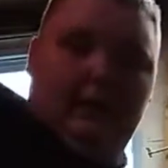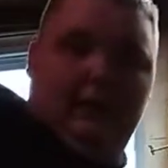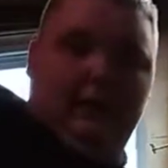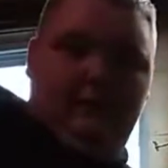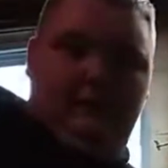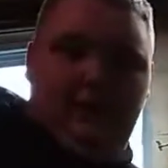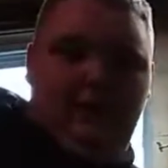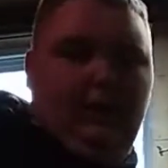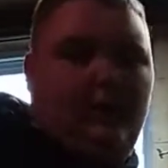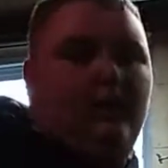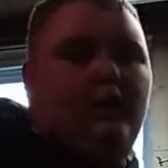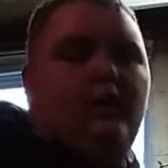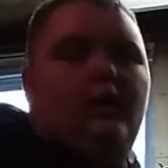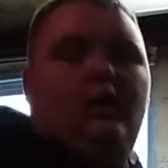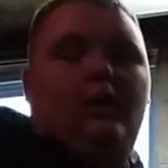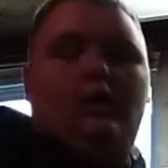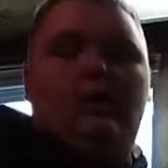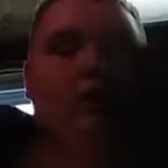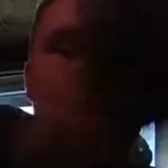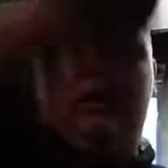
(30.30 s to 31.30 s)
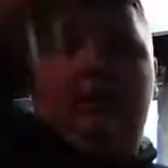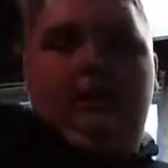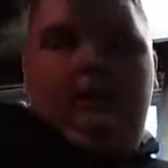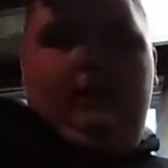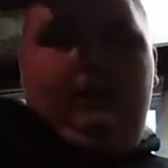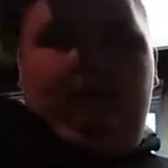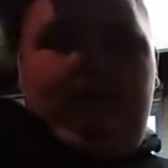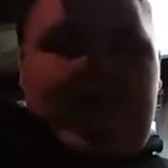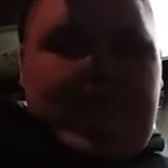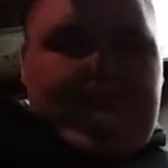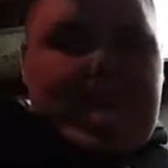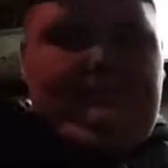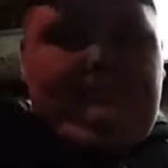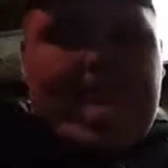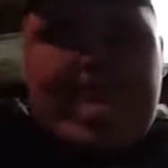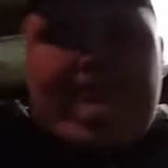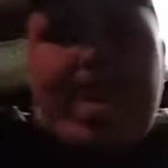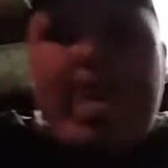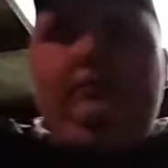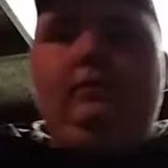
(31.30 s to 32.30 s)
and V.
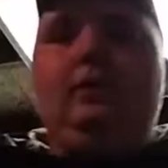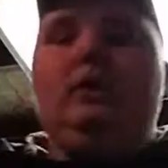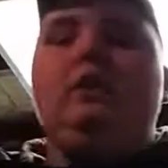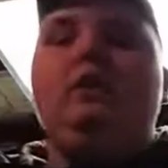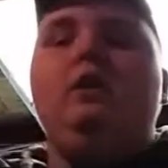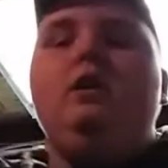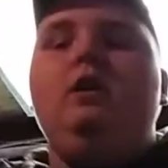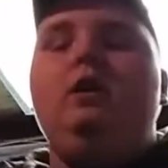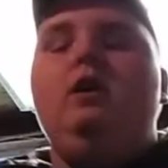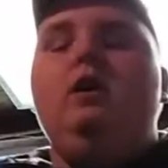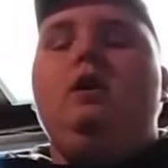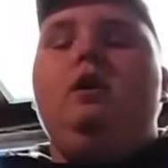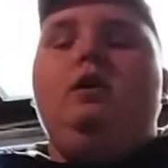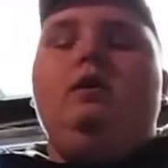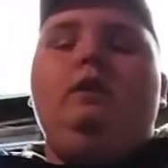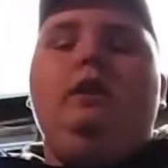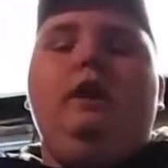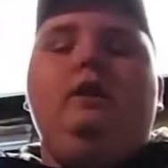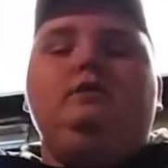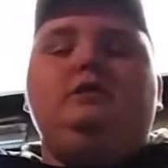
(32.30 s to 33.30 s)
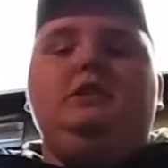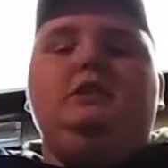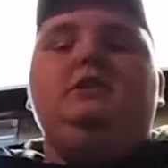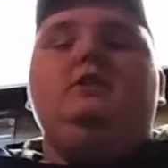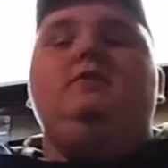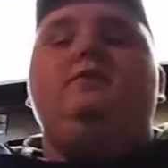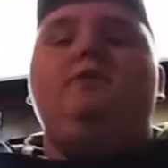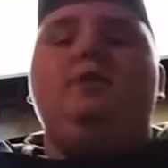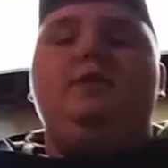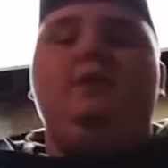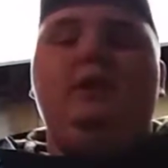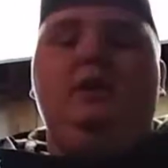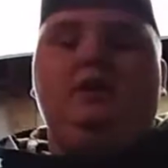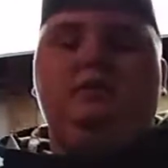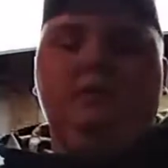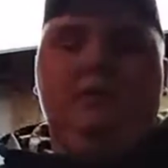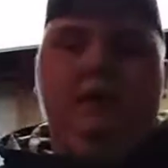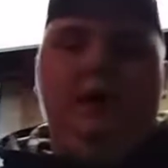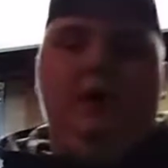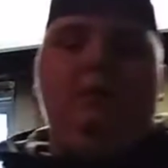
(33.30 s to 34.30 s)
Now, just a few things
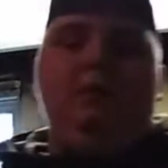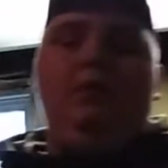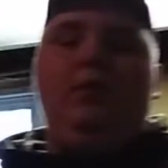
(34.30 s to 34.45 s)
about